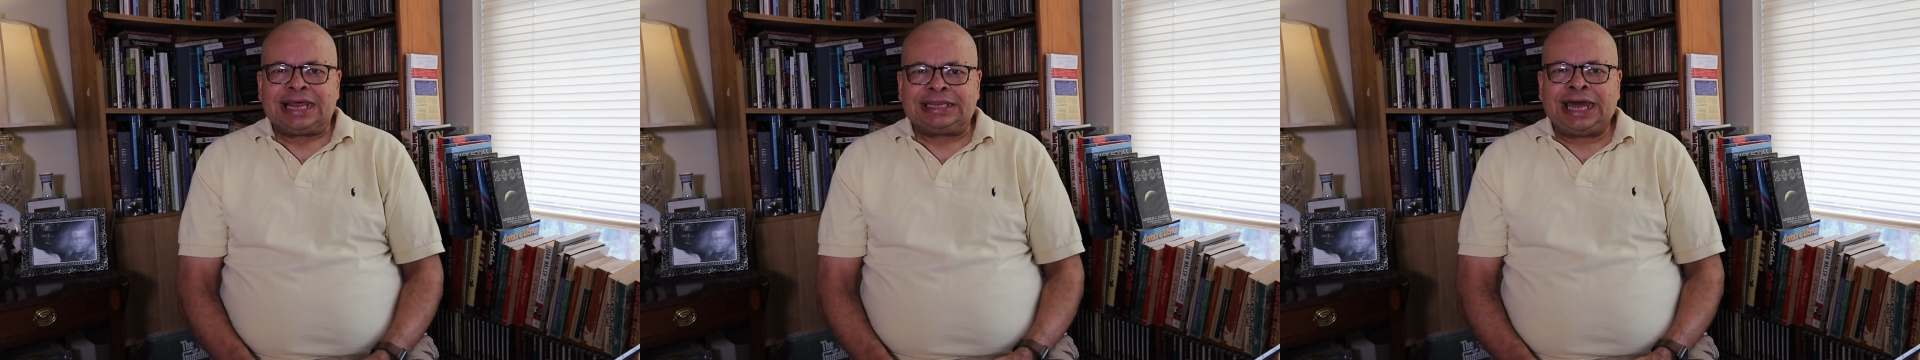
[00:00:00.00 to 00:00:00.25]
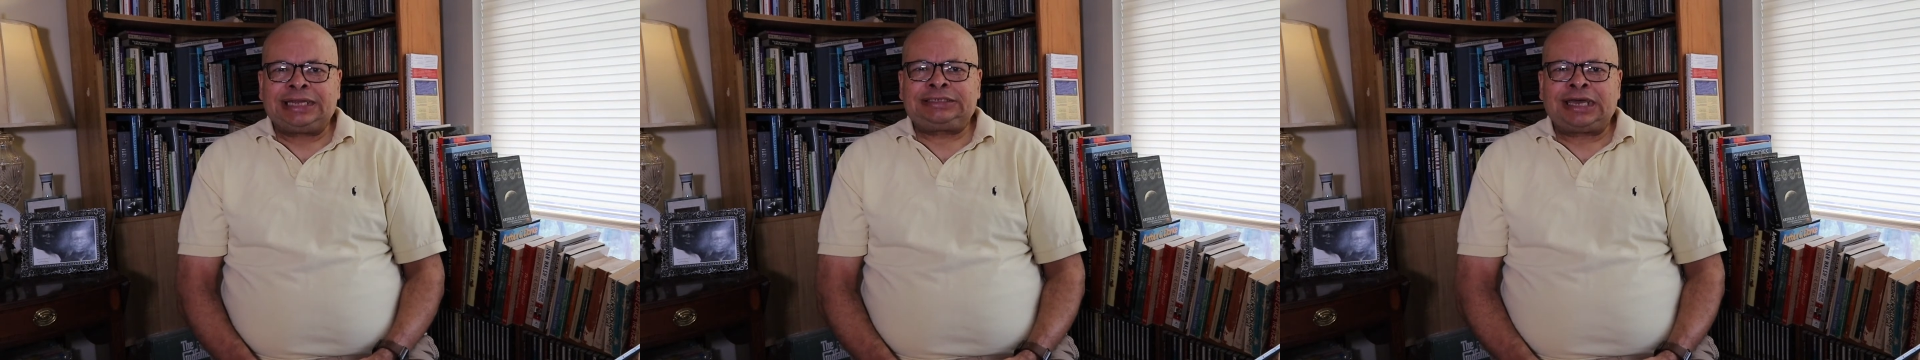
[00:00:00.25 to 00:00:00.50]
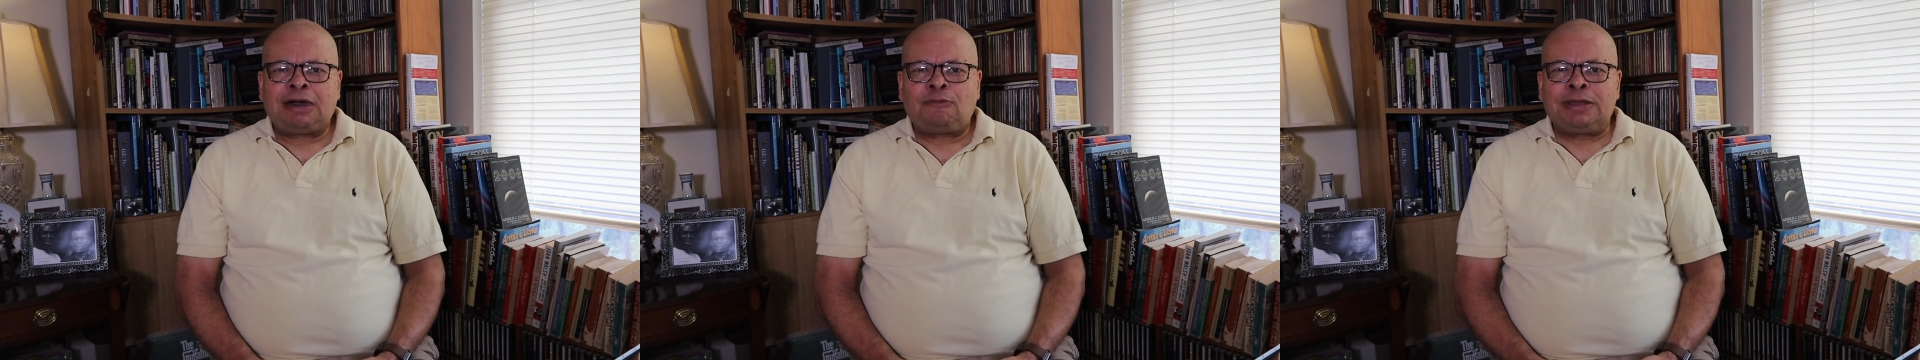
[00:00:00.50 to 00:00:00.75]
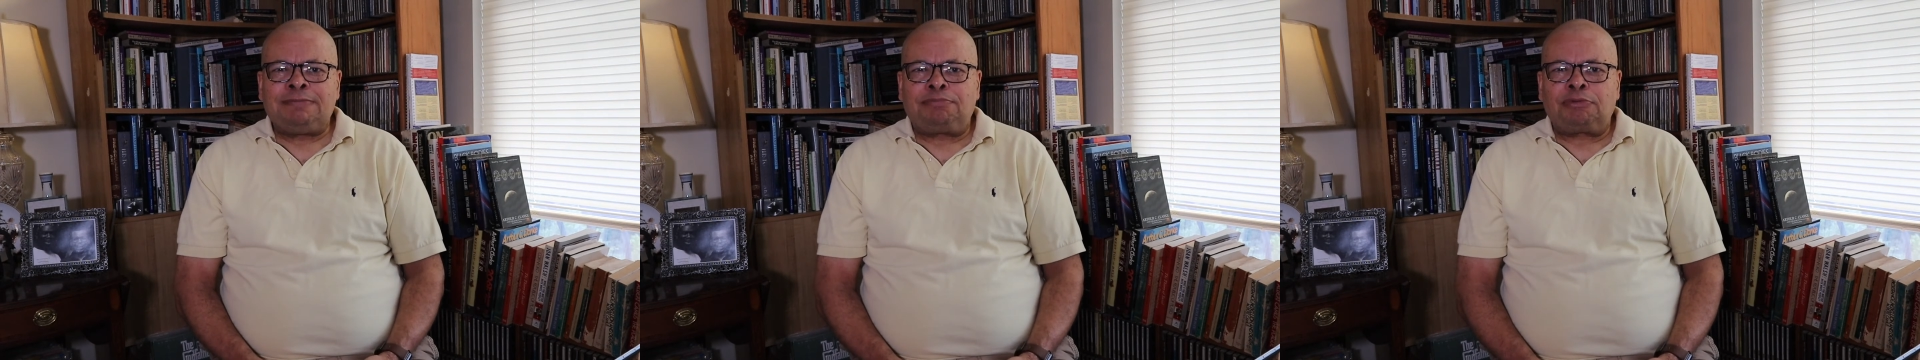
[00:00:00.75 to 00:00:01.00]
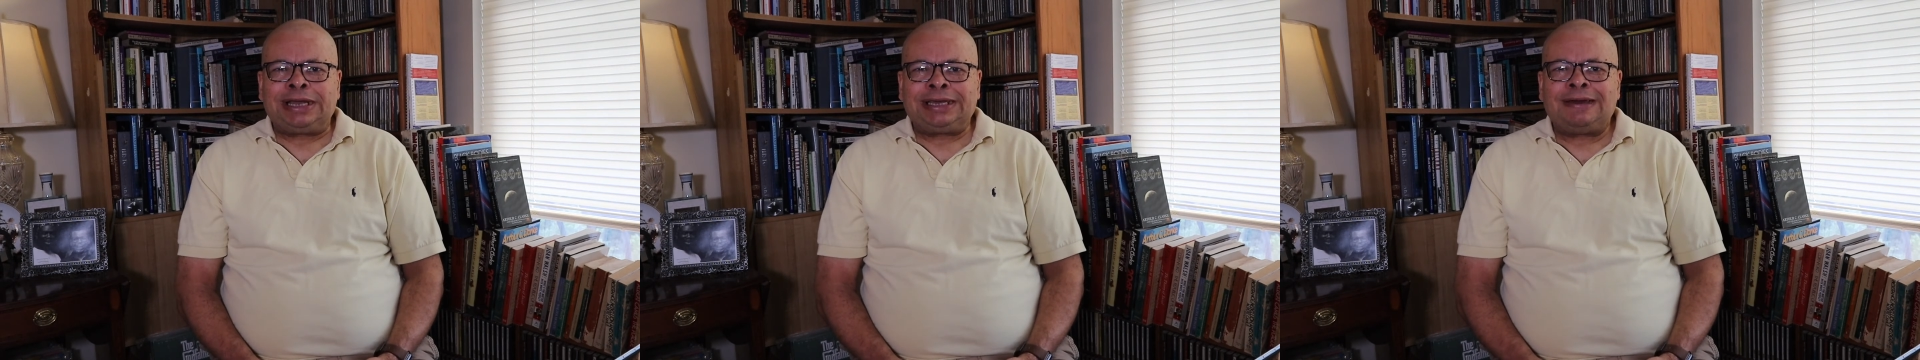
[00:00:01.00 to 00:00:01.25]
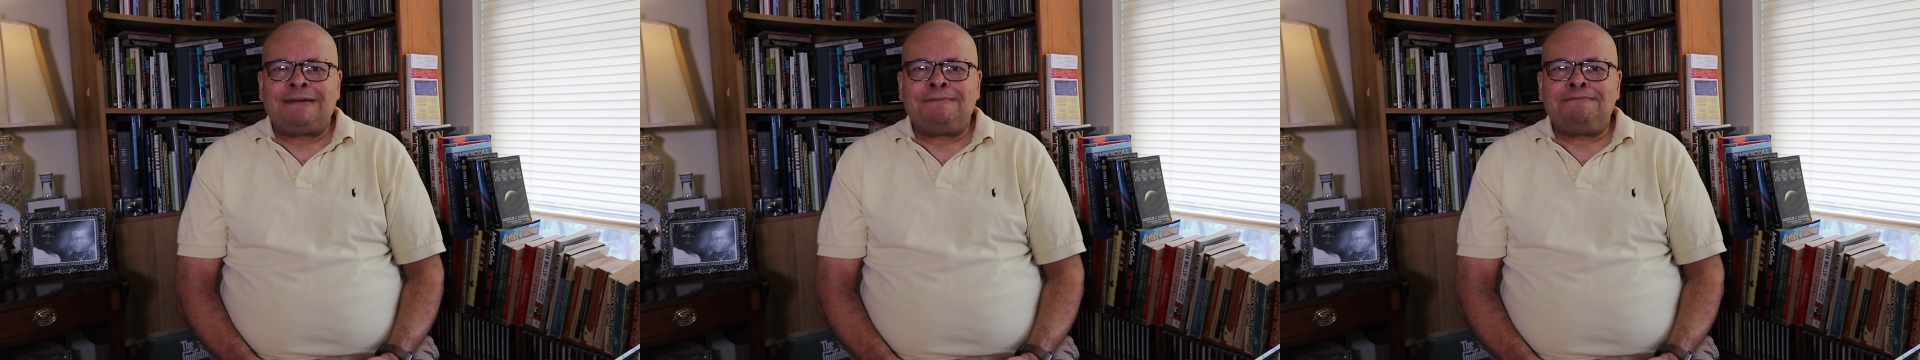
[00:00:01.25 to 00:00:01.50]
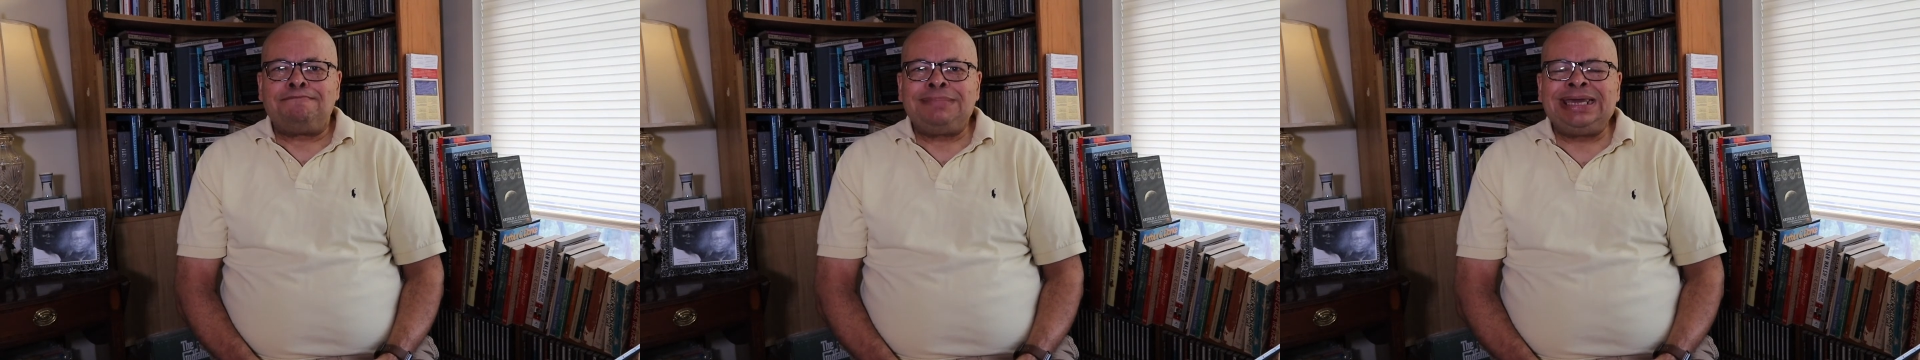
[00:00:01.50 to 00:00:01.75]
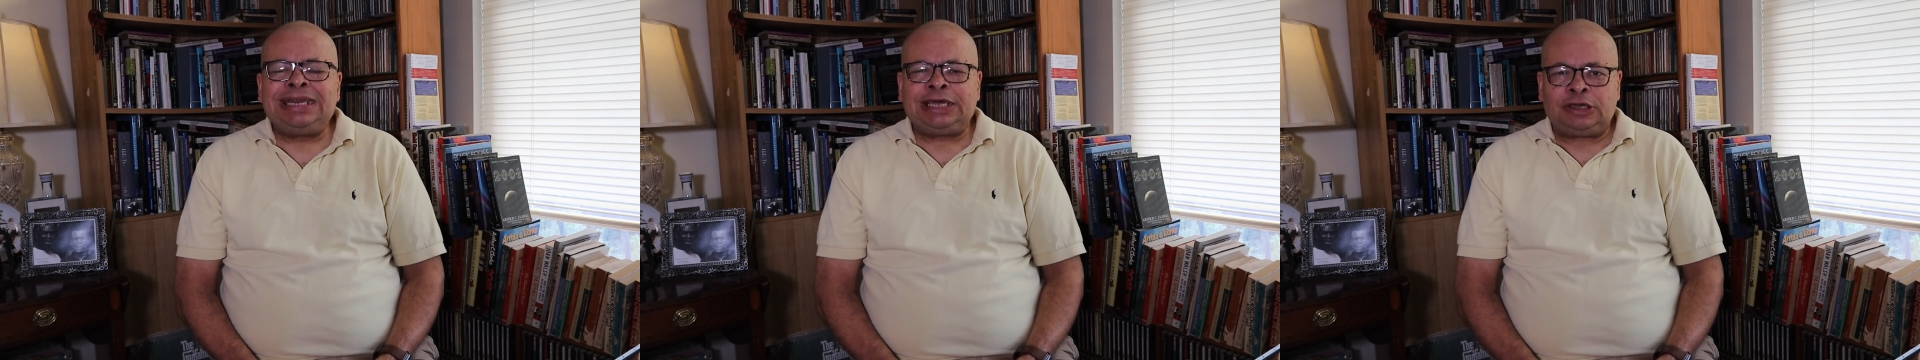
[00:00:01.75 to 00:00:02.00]
That's how we bring
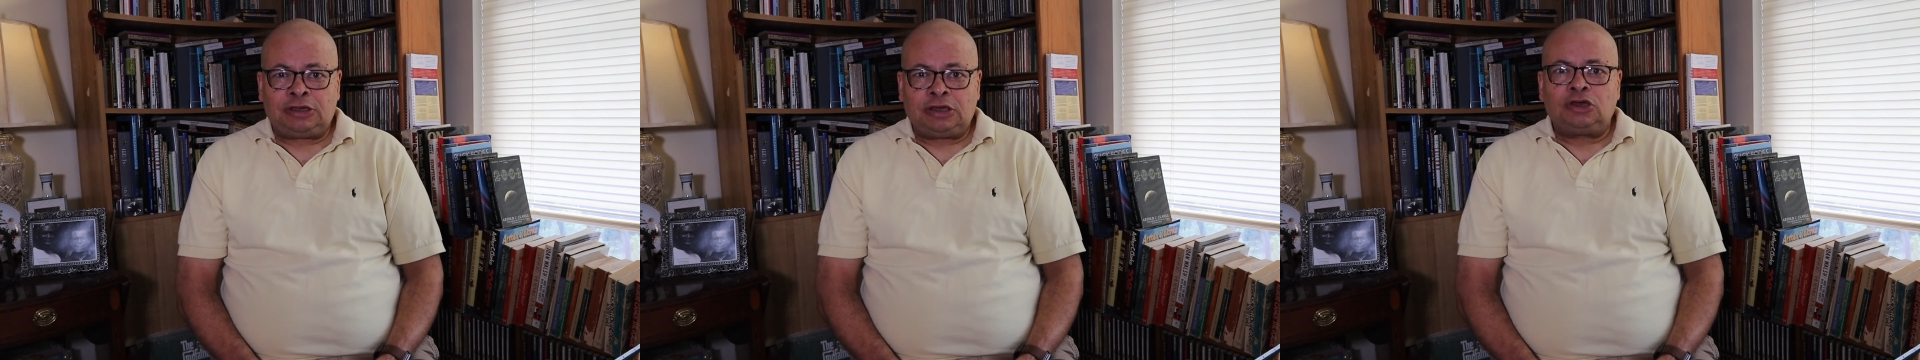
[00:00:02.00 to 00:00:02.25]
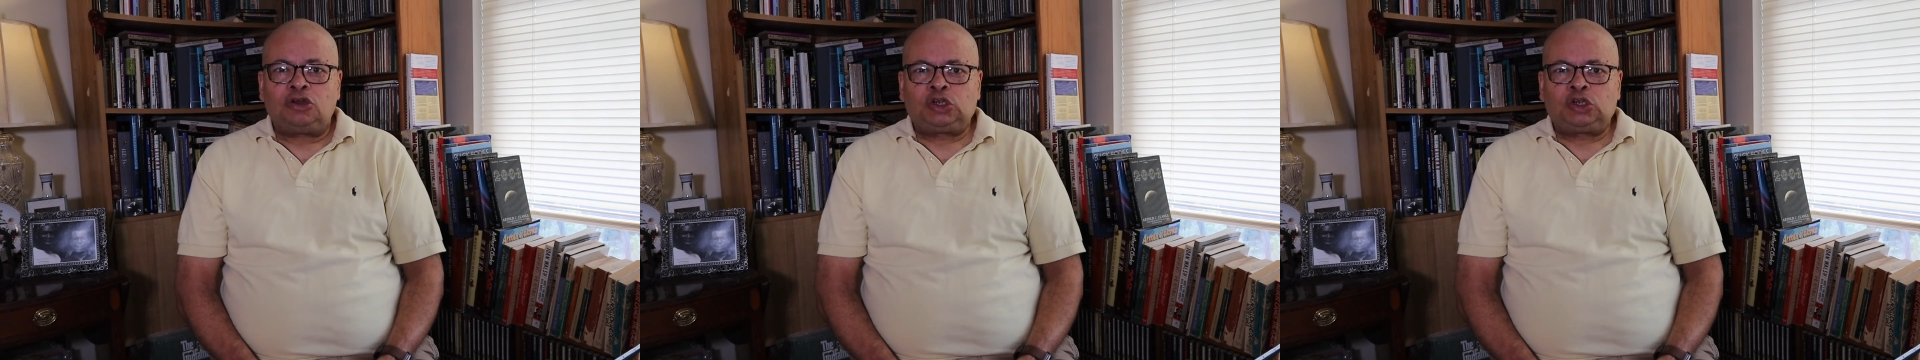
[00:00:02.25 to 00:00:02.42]
meaning